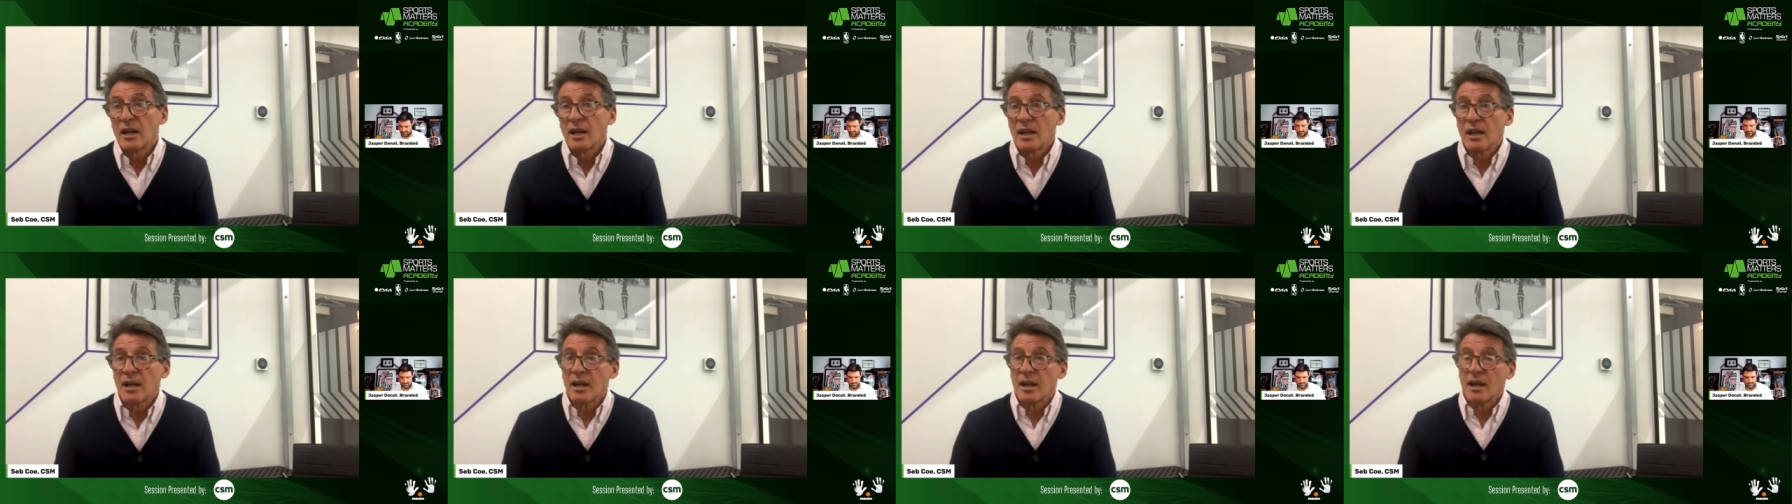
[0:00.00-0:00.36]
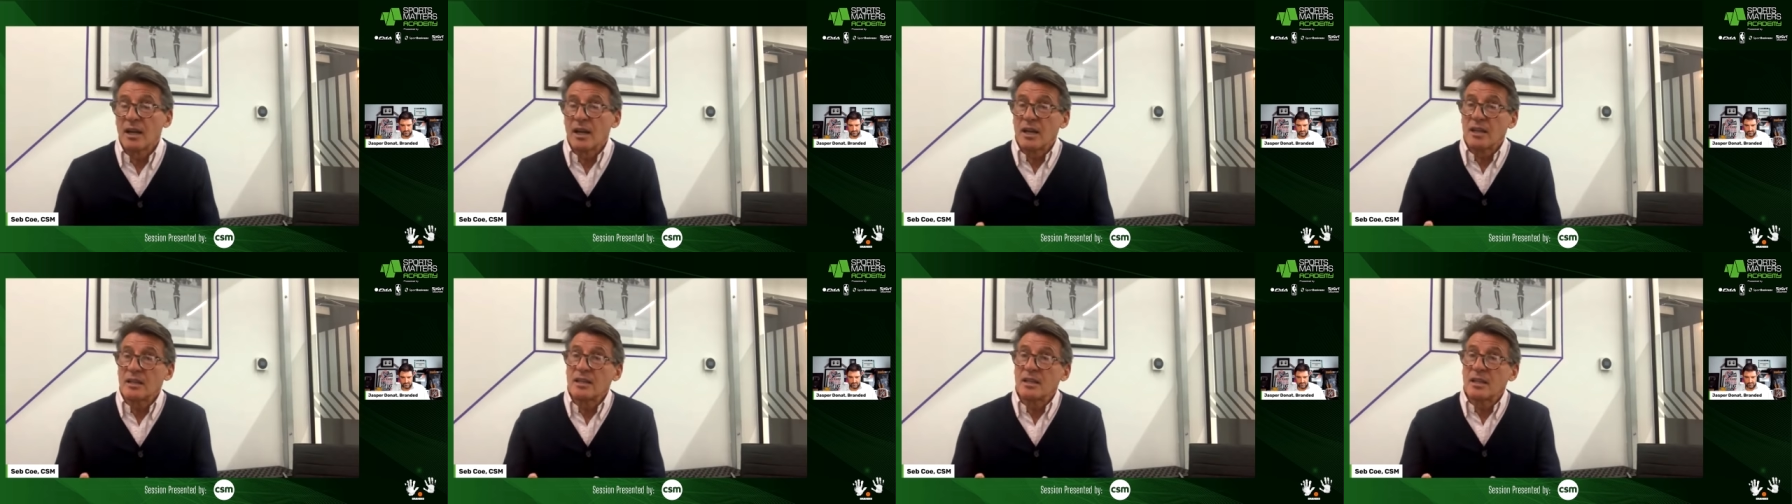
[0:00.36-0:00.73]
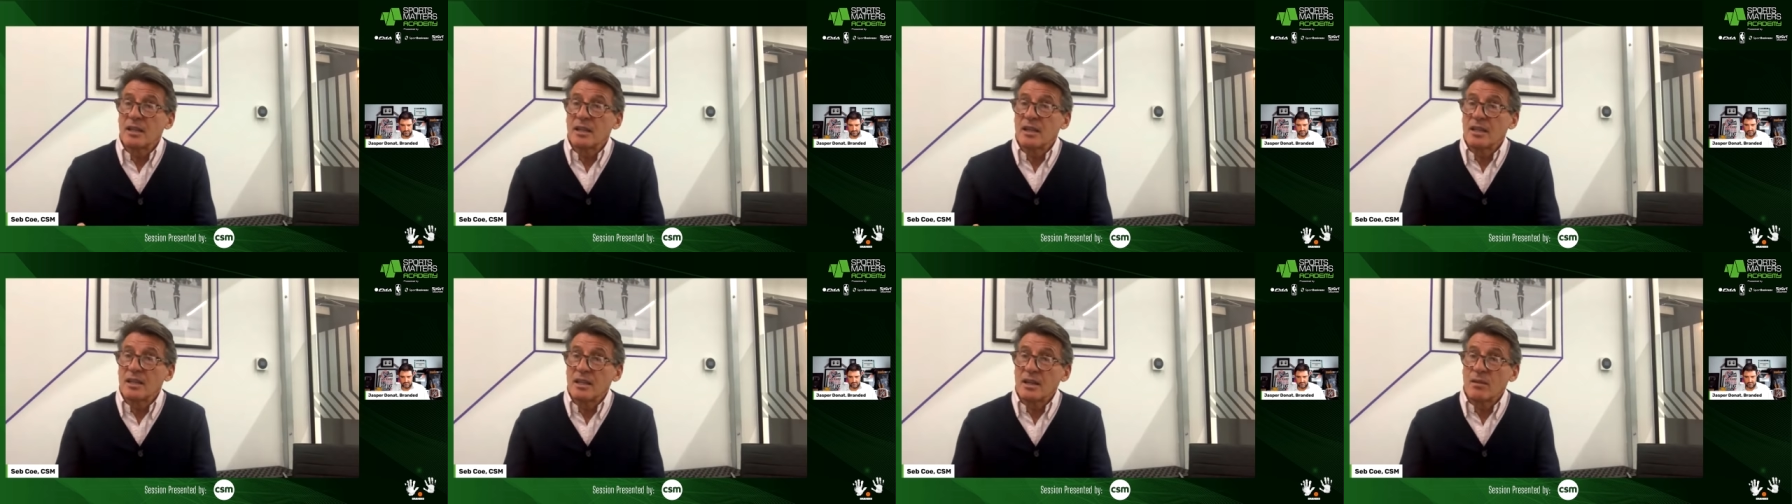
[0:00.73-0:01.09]
Uh, and
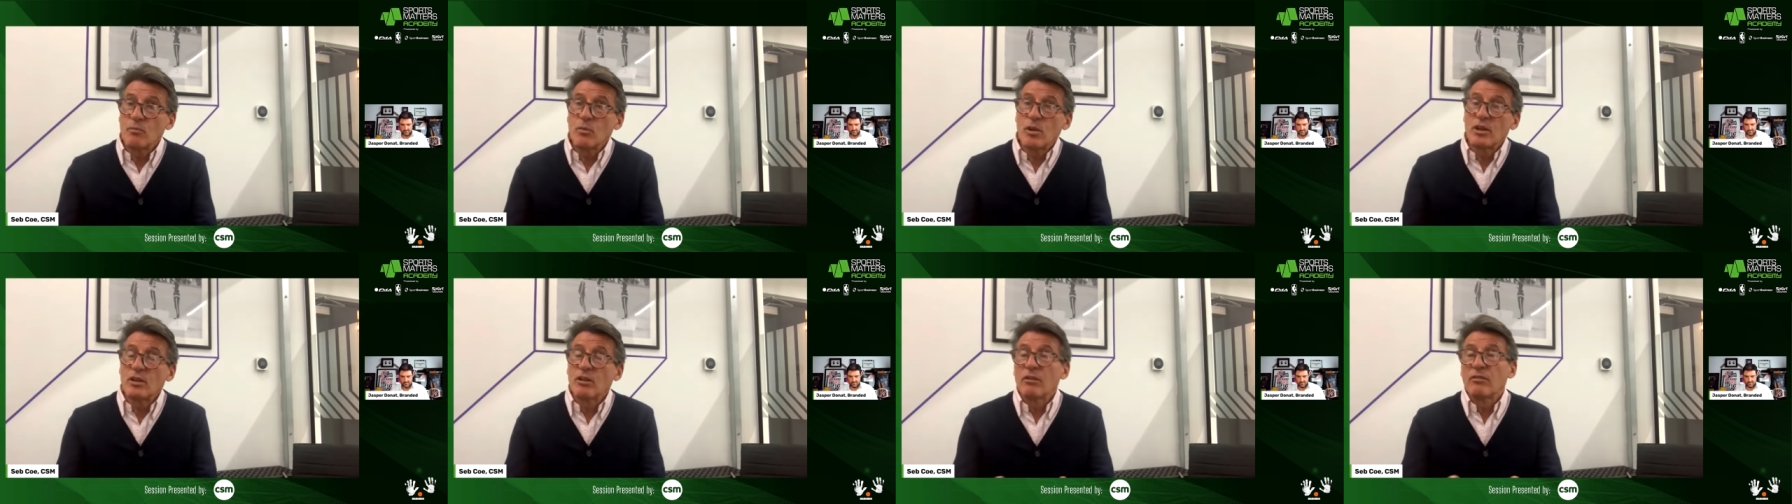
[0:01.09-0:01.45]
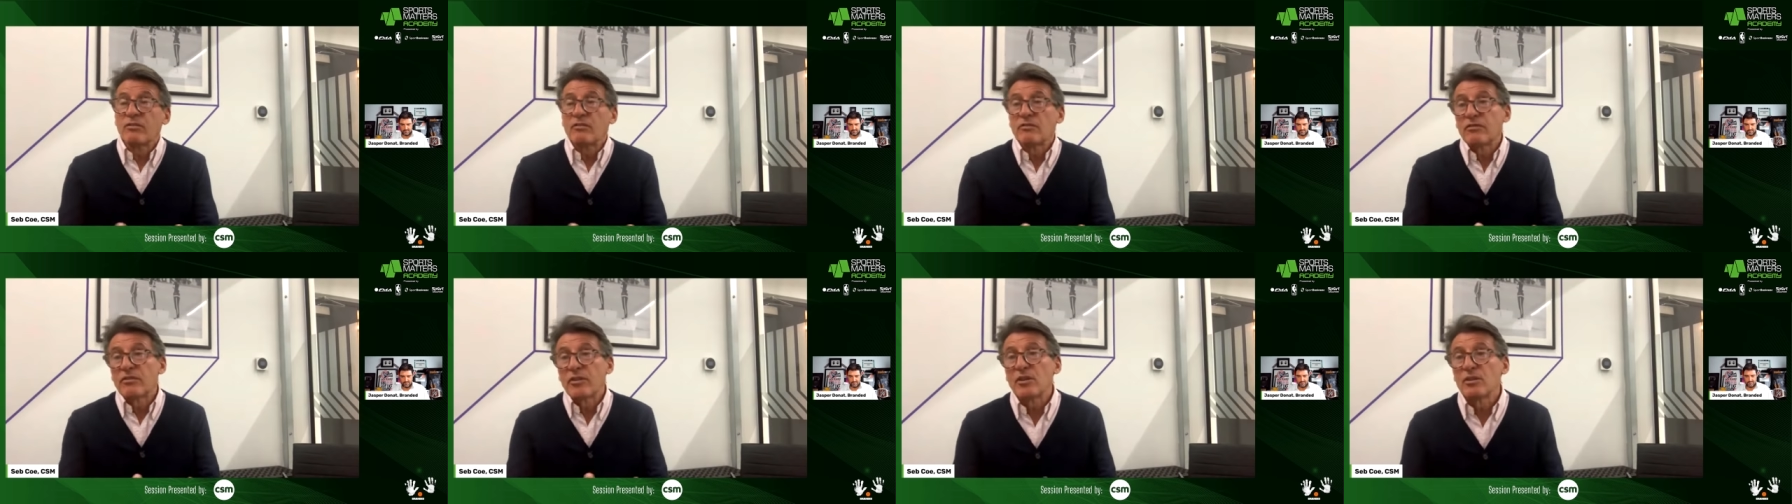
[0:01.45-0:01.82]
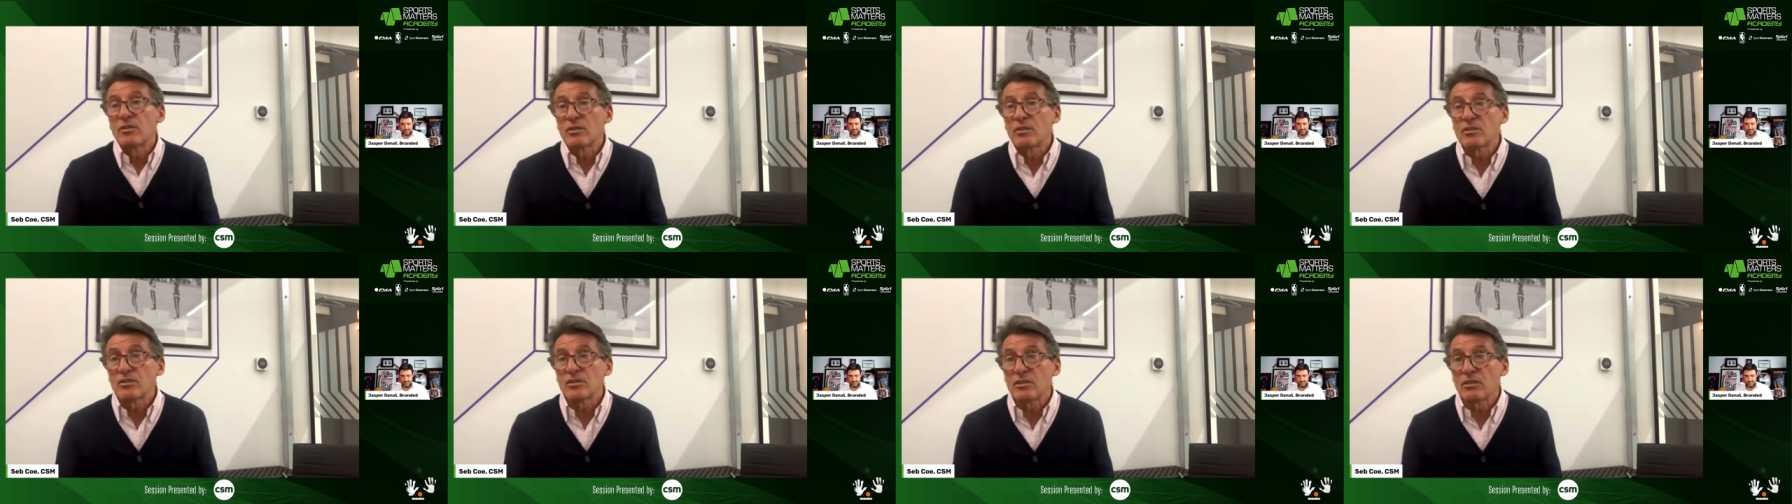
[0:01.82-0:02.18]
he then went off and
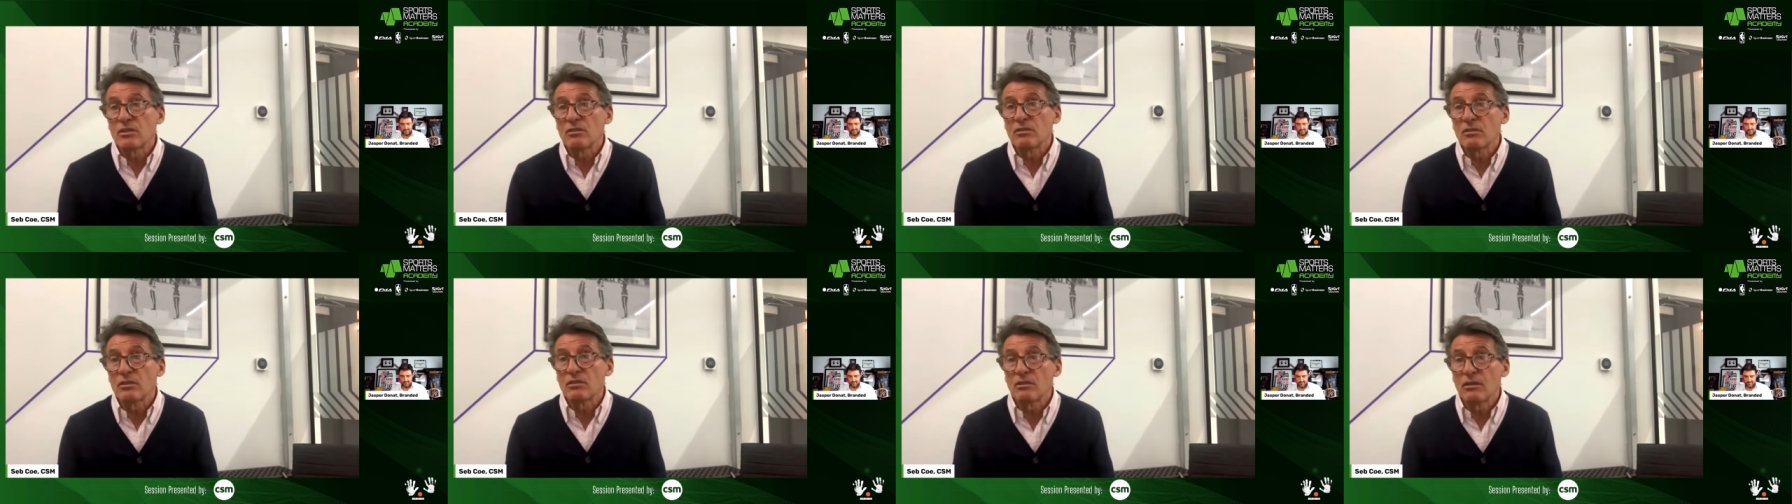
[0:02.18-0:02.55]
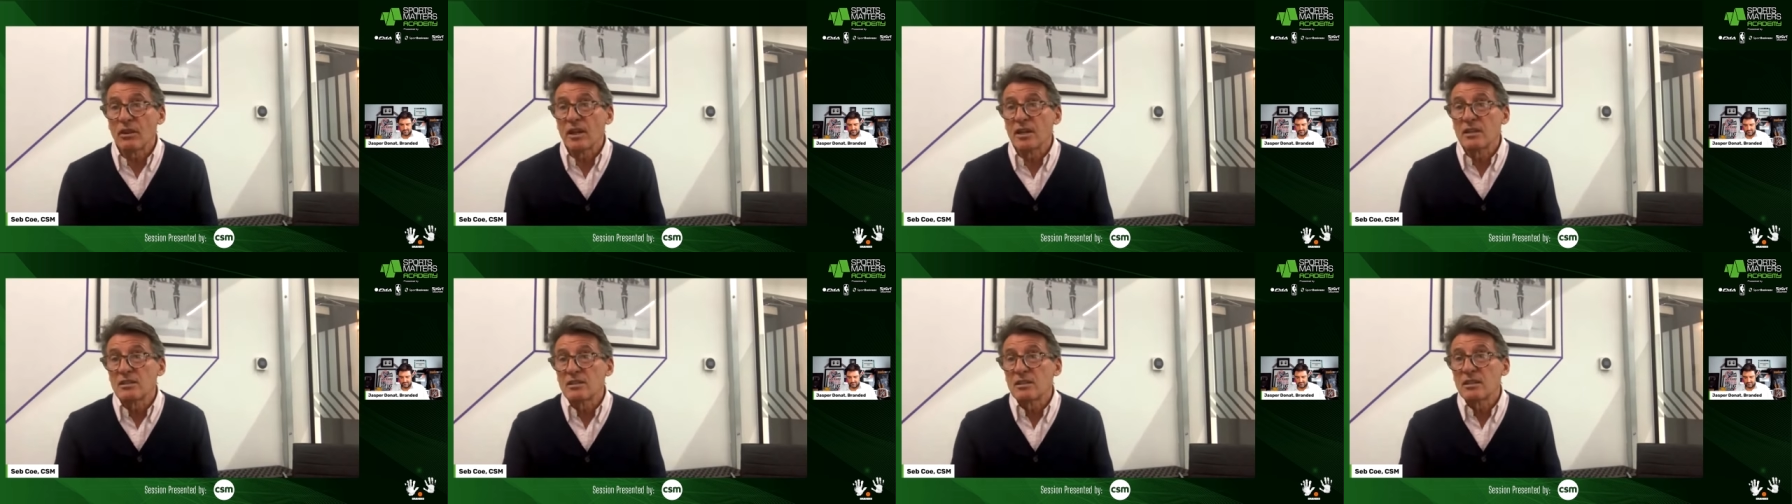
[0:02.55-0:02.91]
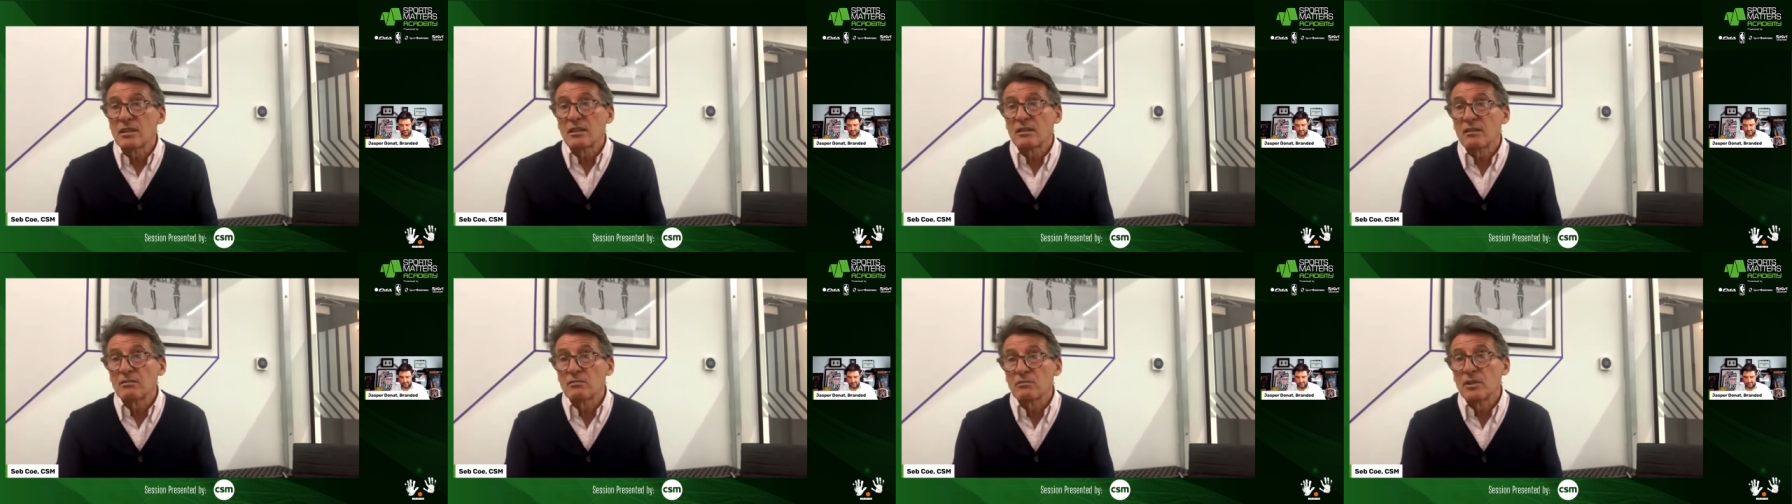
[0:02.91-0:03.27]
focused on creating a